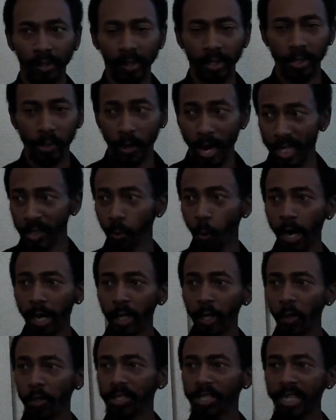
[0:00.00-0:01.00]
So that's why
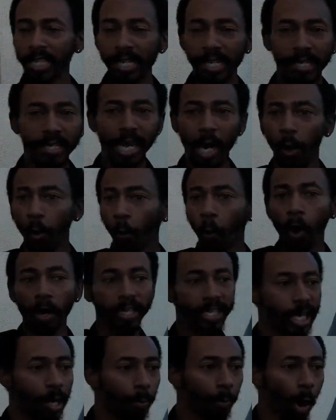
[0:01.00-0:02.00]
you'll see they'll run,
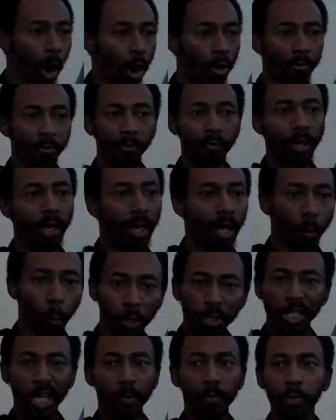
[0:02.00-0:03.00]
dip off
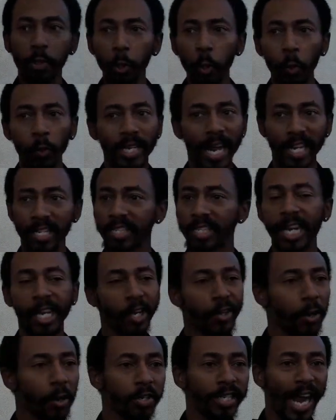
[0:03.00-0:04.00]
with some dude that's
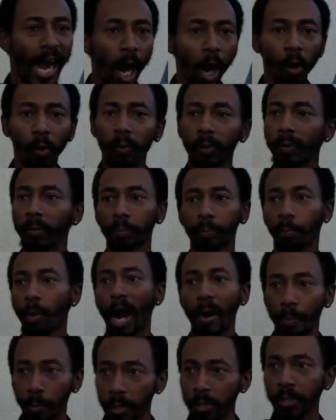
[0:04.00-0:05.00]
digging her down
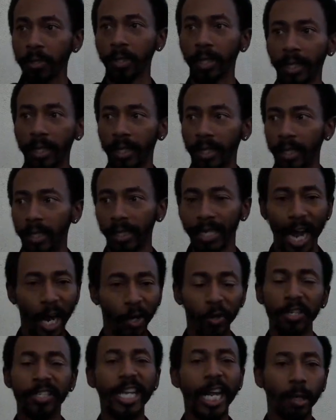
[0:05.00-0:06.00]
proper, got
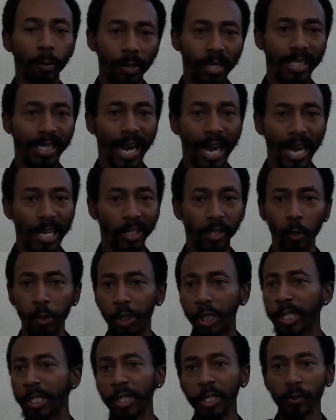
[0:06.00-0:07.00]
her digmatized, so
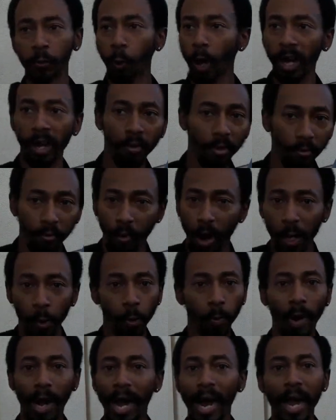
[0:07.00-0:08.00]
she's just running,
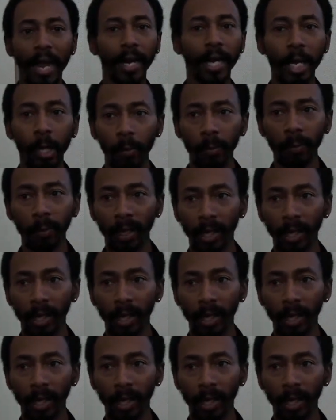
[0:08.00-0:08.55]
following behind him.